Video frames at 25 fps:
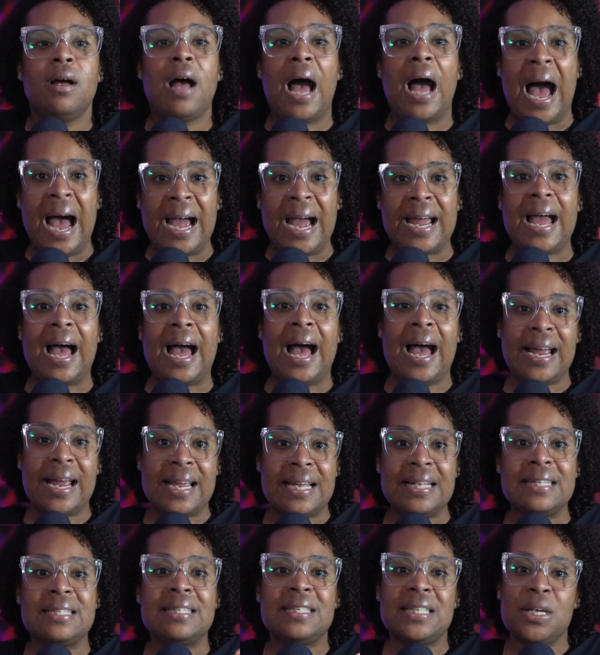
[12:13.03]
I
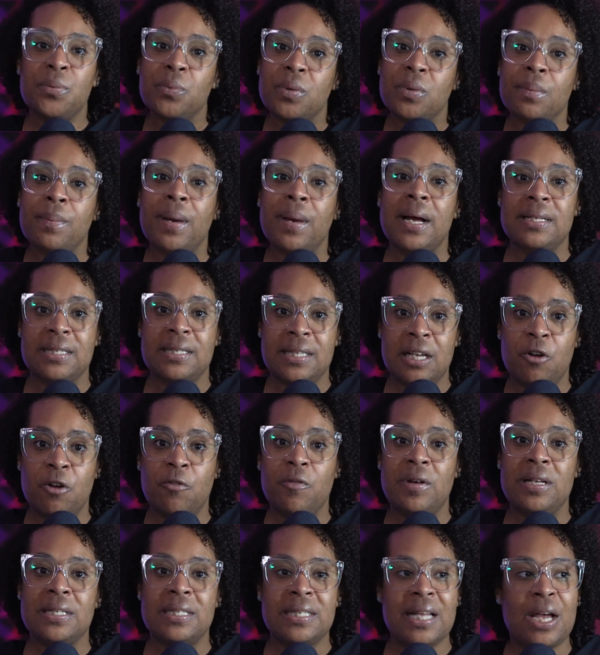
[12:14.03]
can sit with
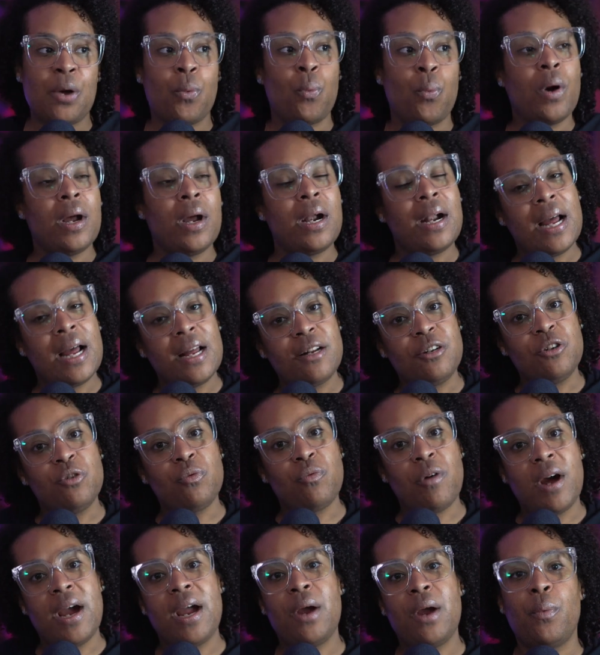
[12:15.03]
myself and say, what did I do
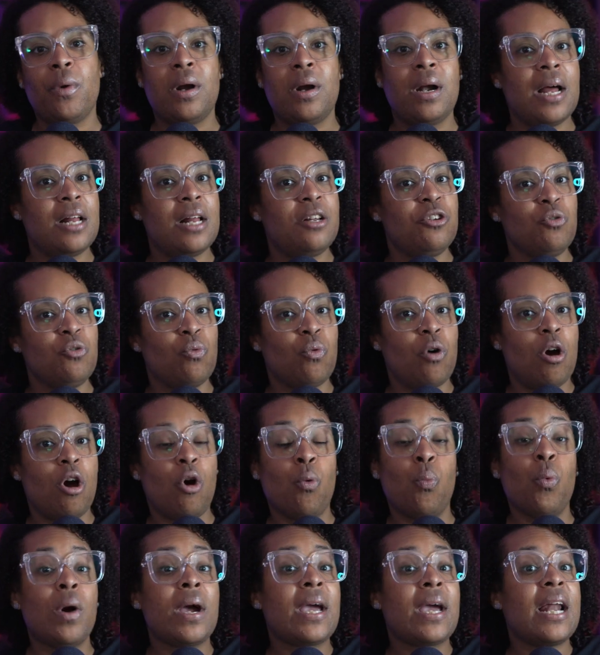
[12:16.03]
right? What did I do
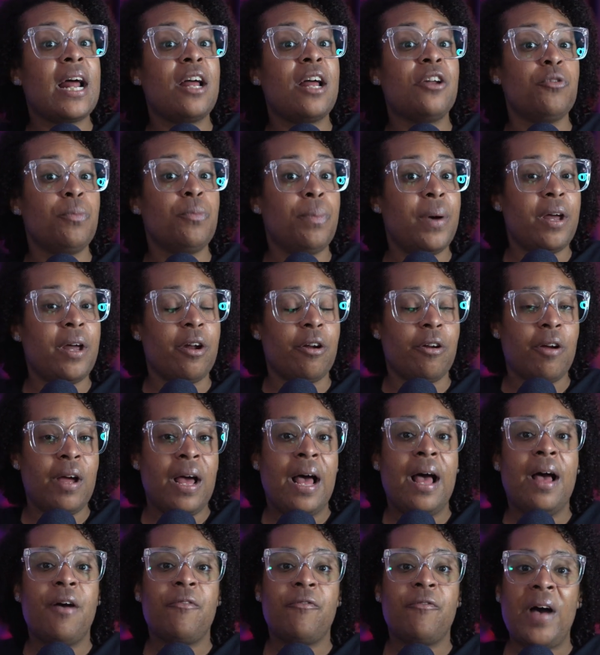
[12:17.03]
wrong? What can I do better?
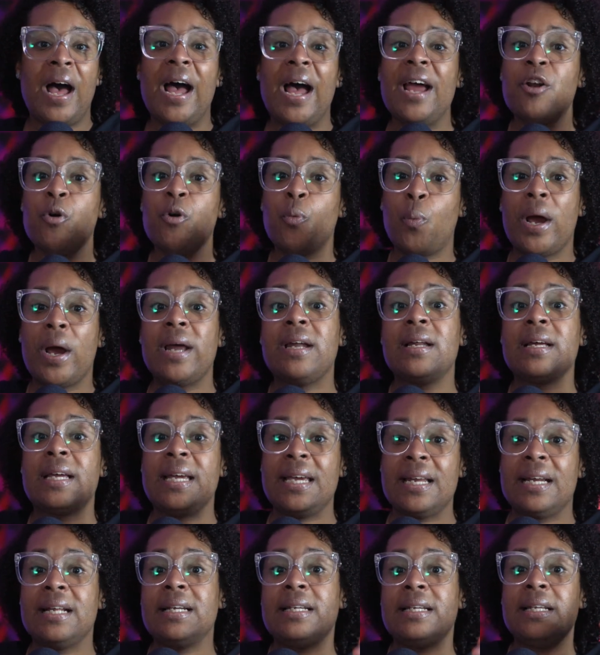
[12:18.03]
Find a way to
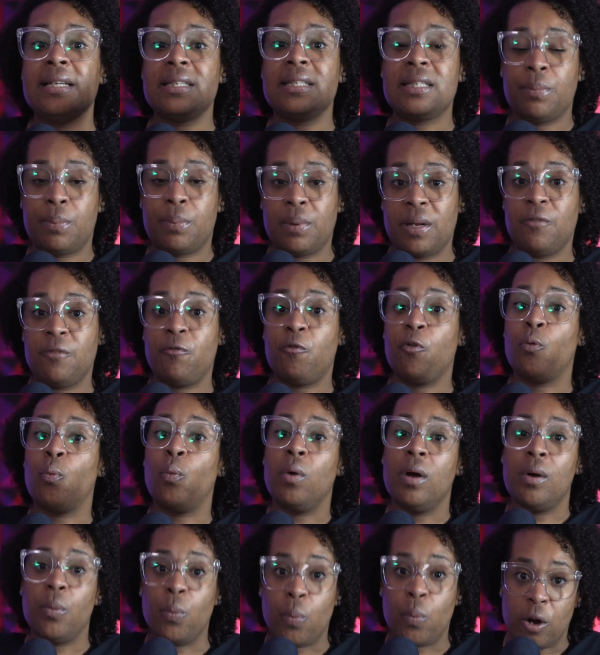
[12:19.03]
get a discipline for
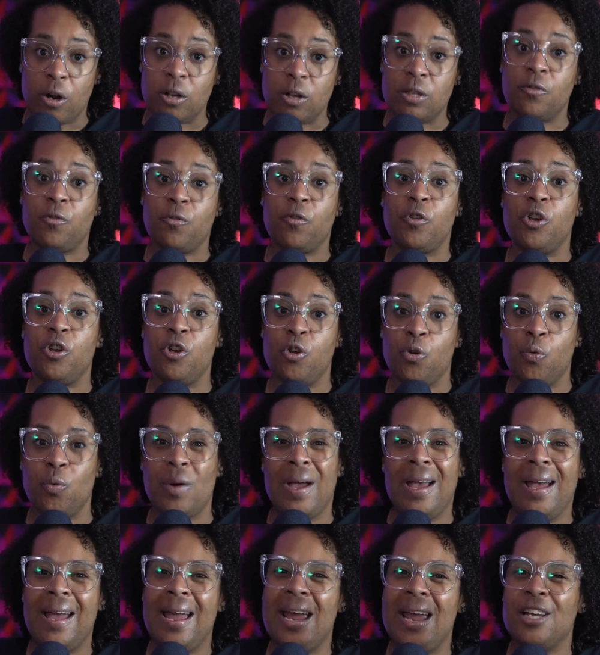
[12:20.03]
what works for you,
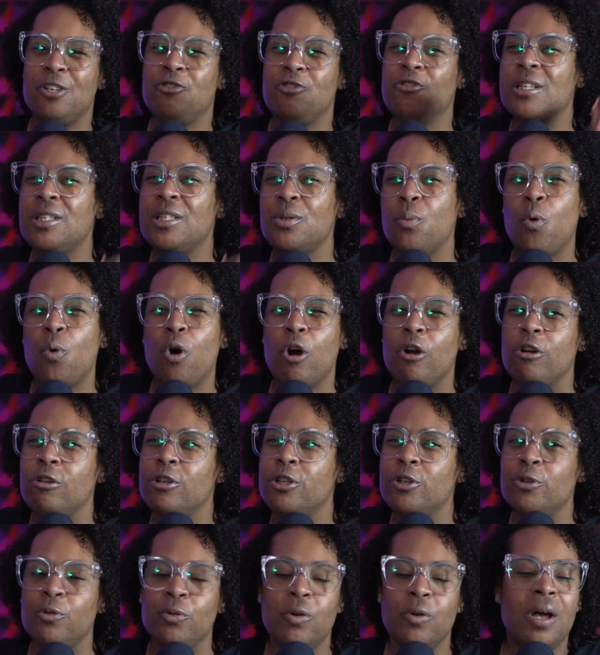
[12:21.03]
and drink some water
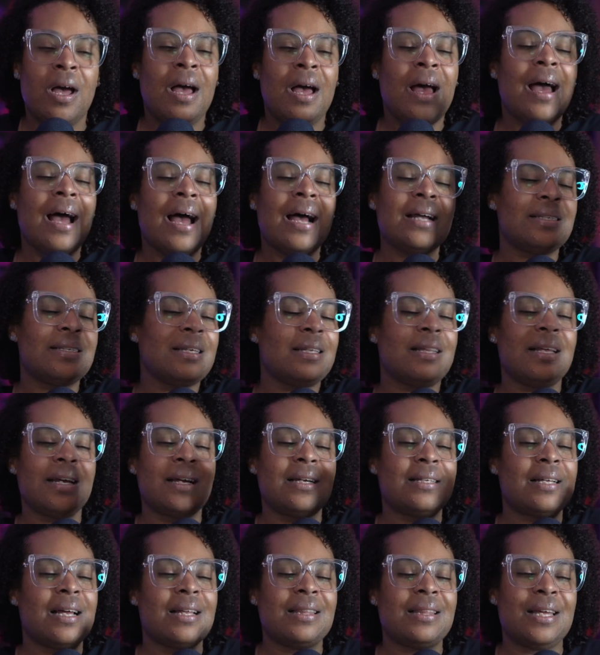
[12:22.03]
too. I said that
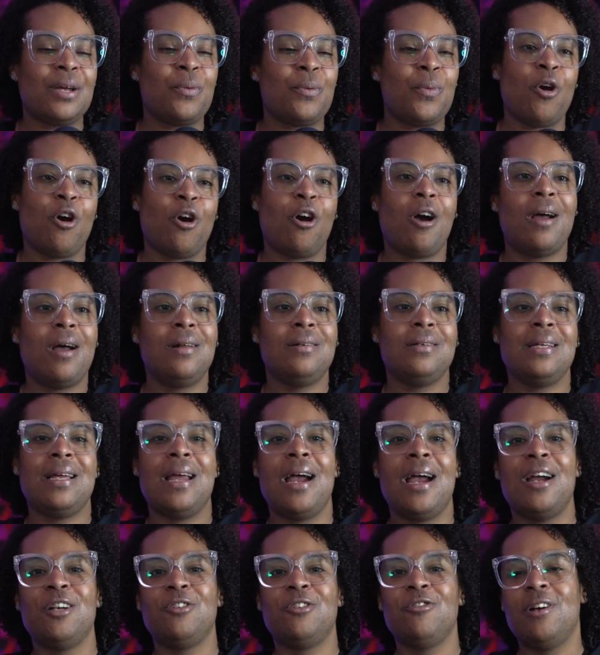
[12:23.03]
because I think we're all
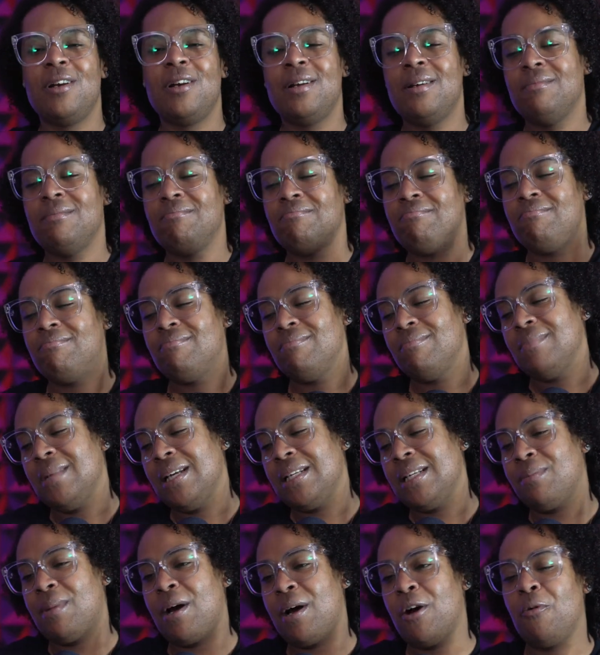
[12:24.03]
dehydrated.
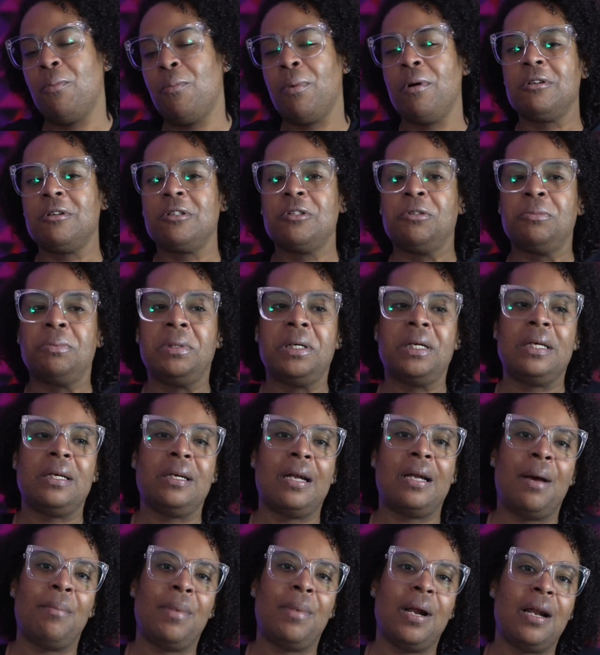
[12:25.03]
That's my own personal
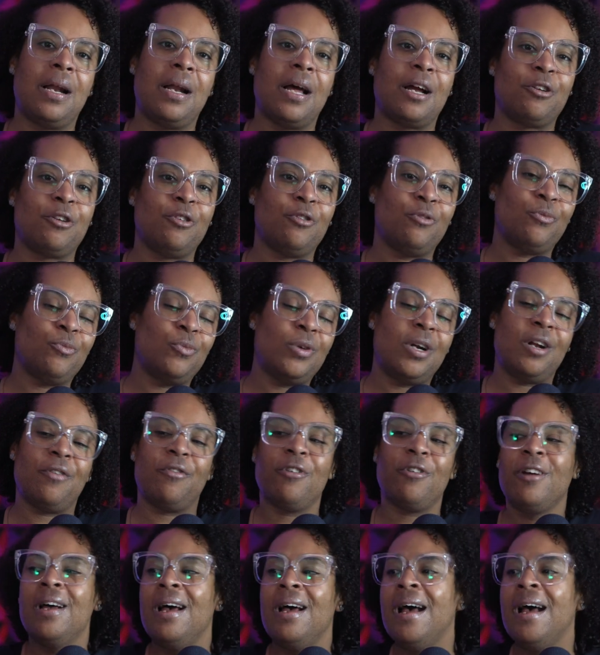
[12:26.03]
opinion. I'm not a doctor,
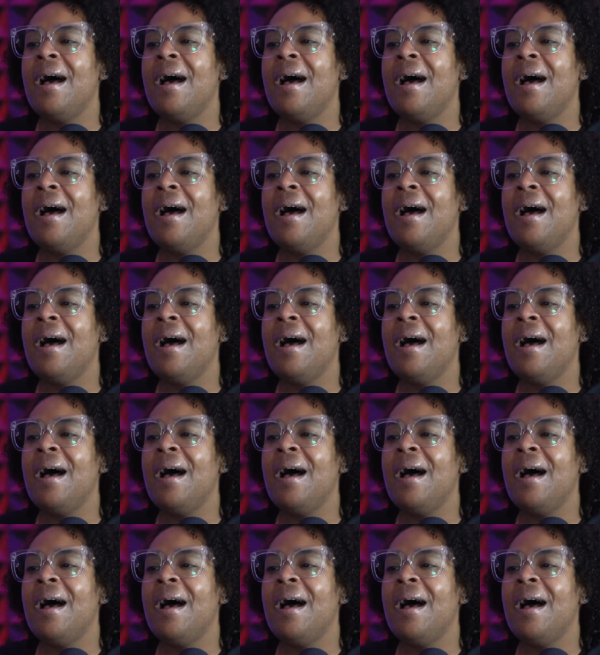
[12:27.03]
whatever.